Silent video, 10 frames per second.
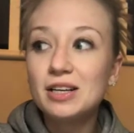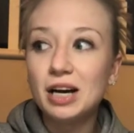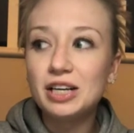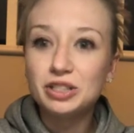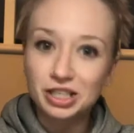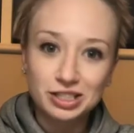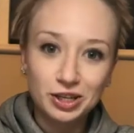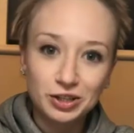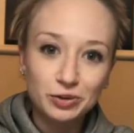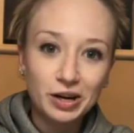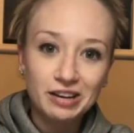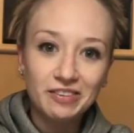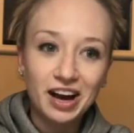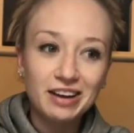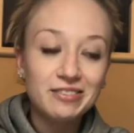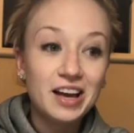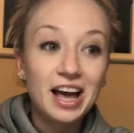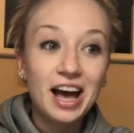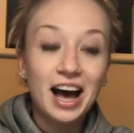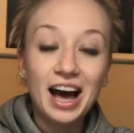Just turned 25.
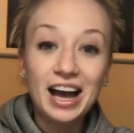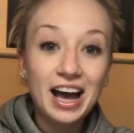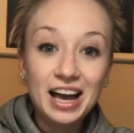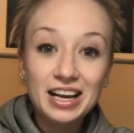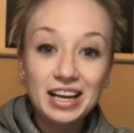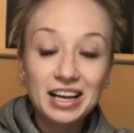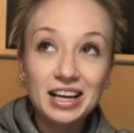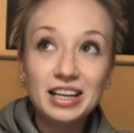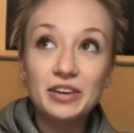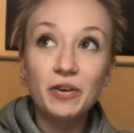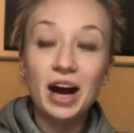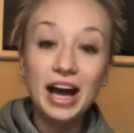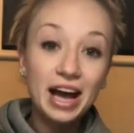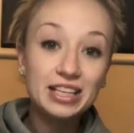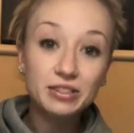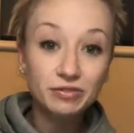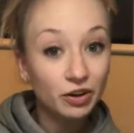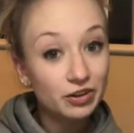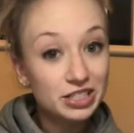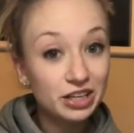I had some
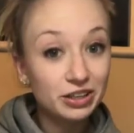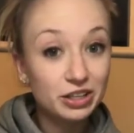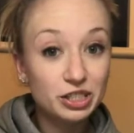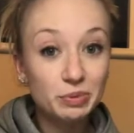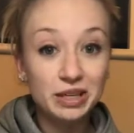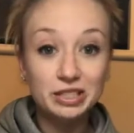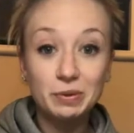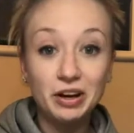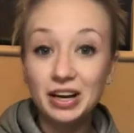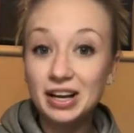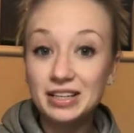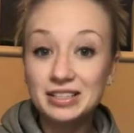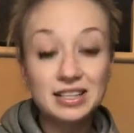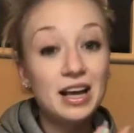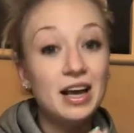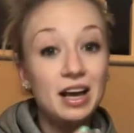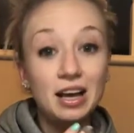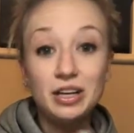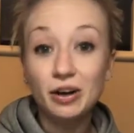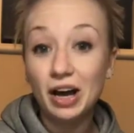volunteer leadership experience. I
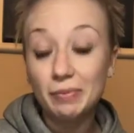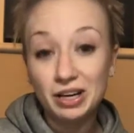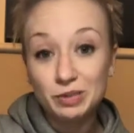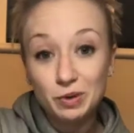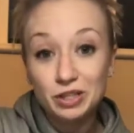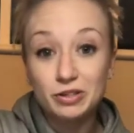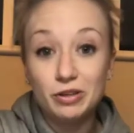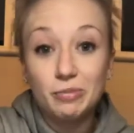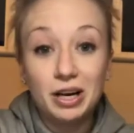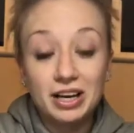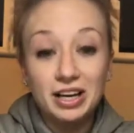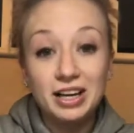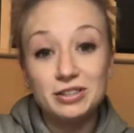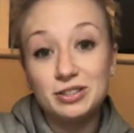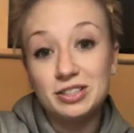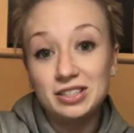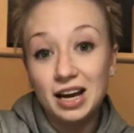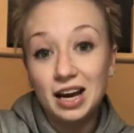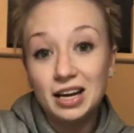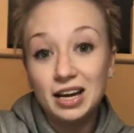had my experience through the American Cancer
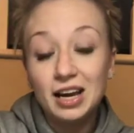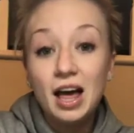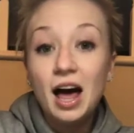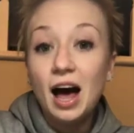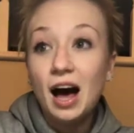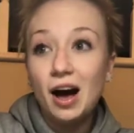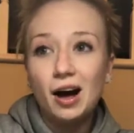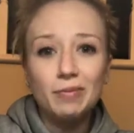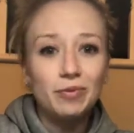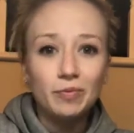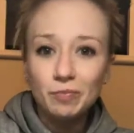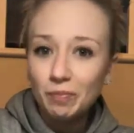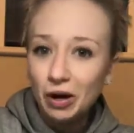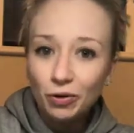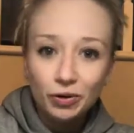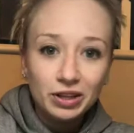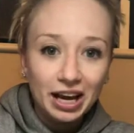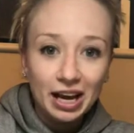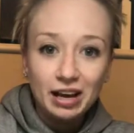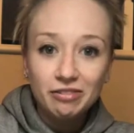Society. My whole
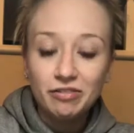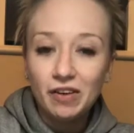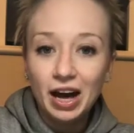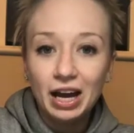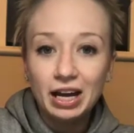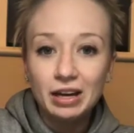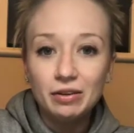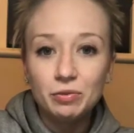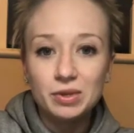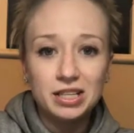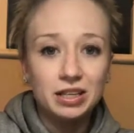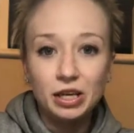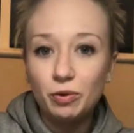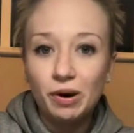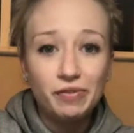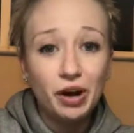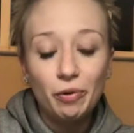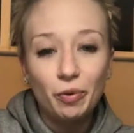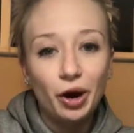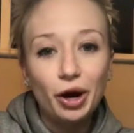life, I was a leader wherever I
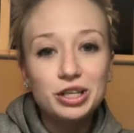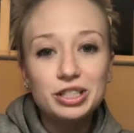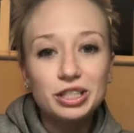worked.